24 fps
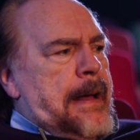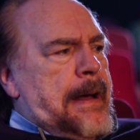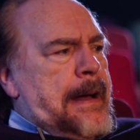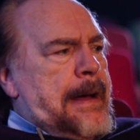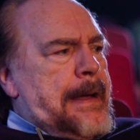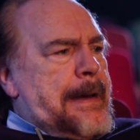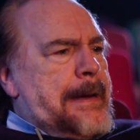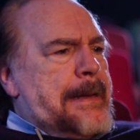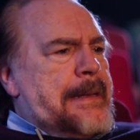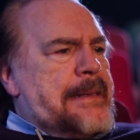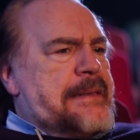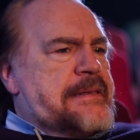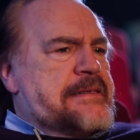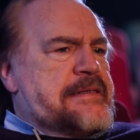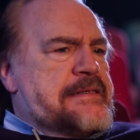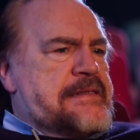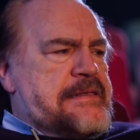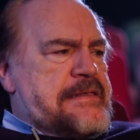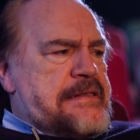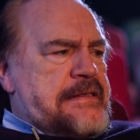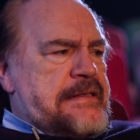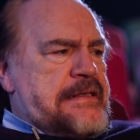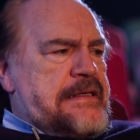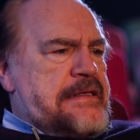And
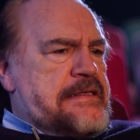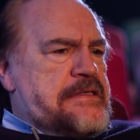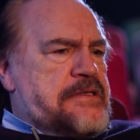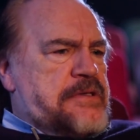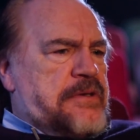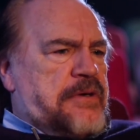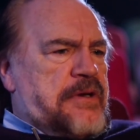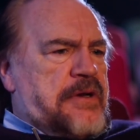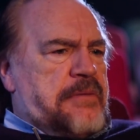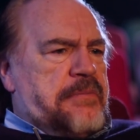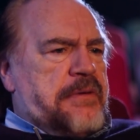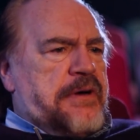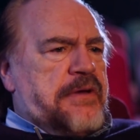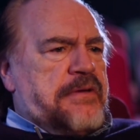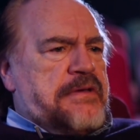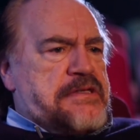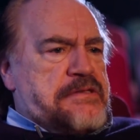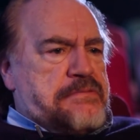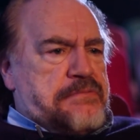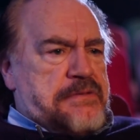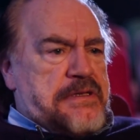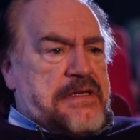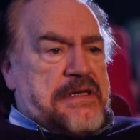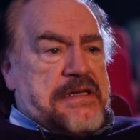it's all about
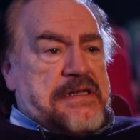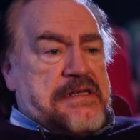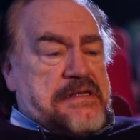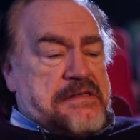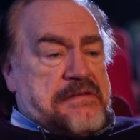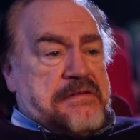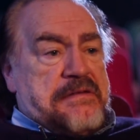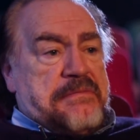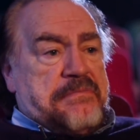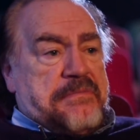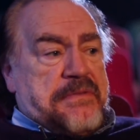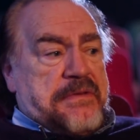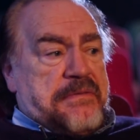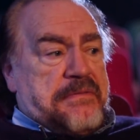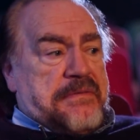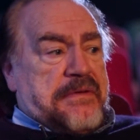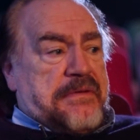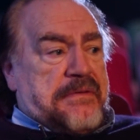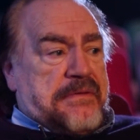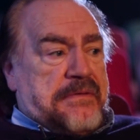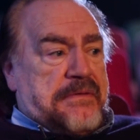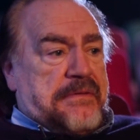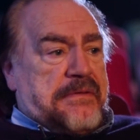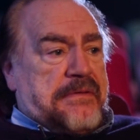this, really.
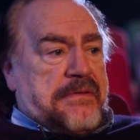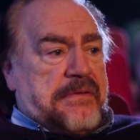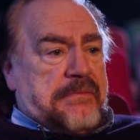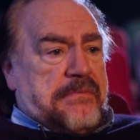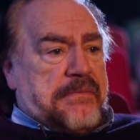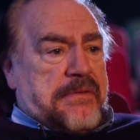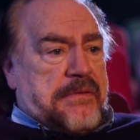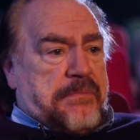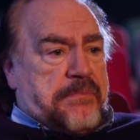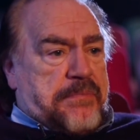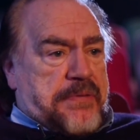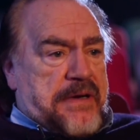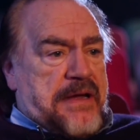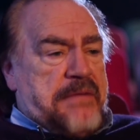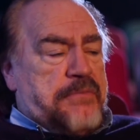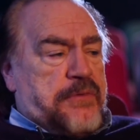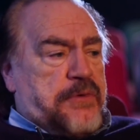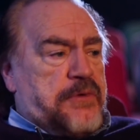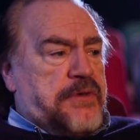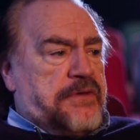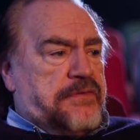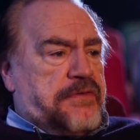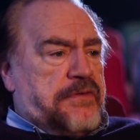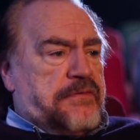The prime
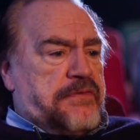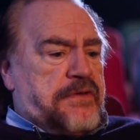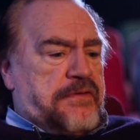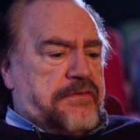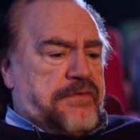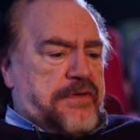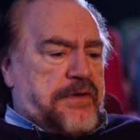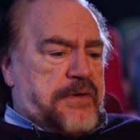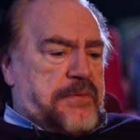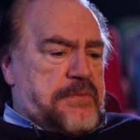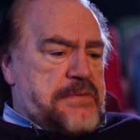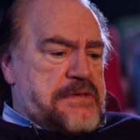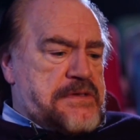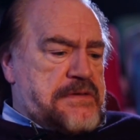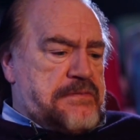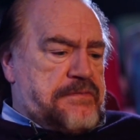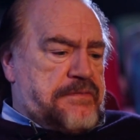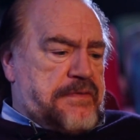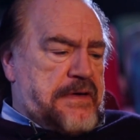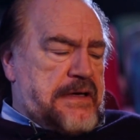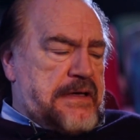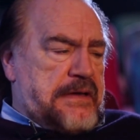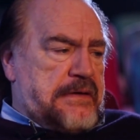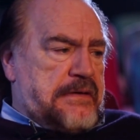motive of the film is
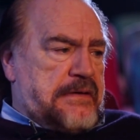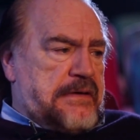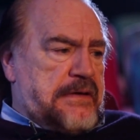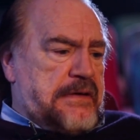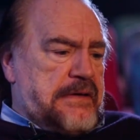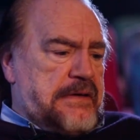to find